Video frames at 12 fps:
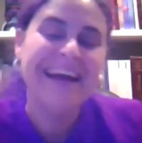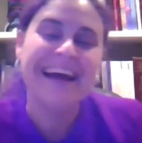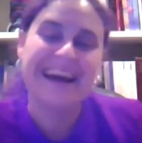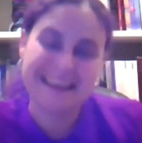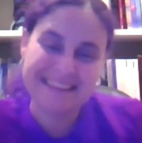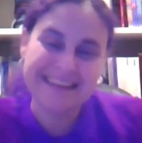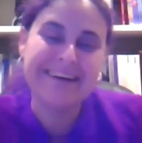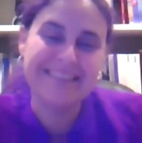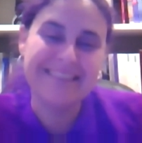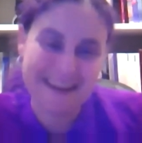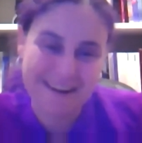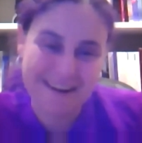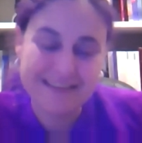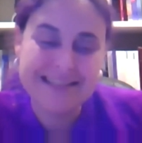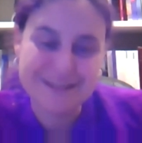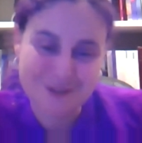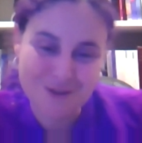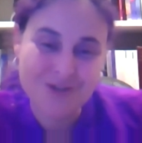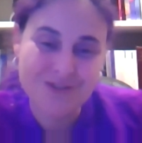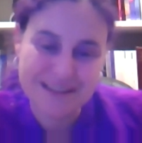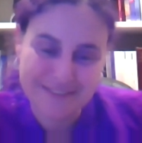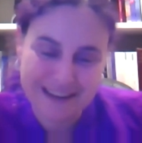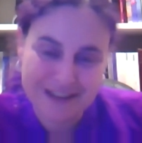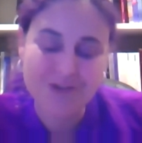And I think a lot of institutions
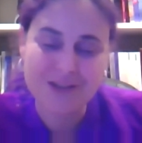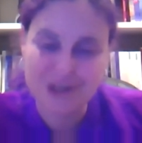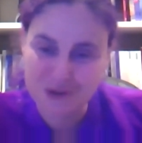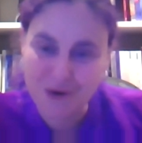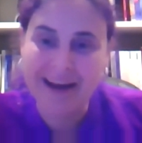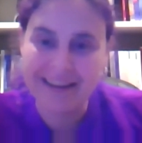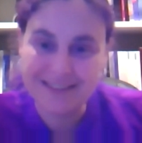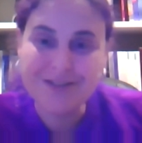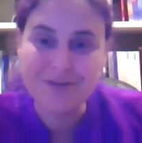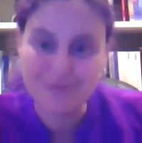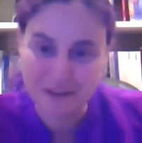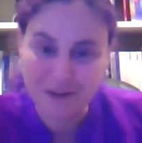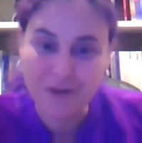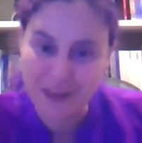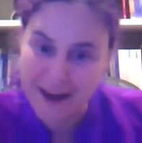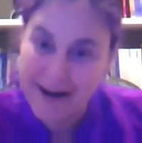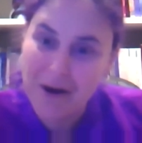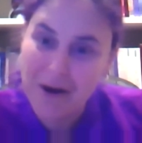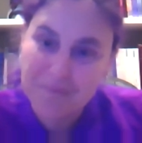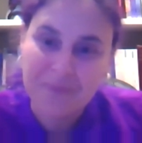are actually trying to figure that out.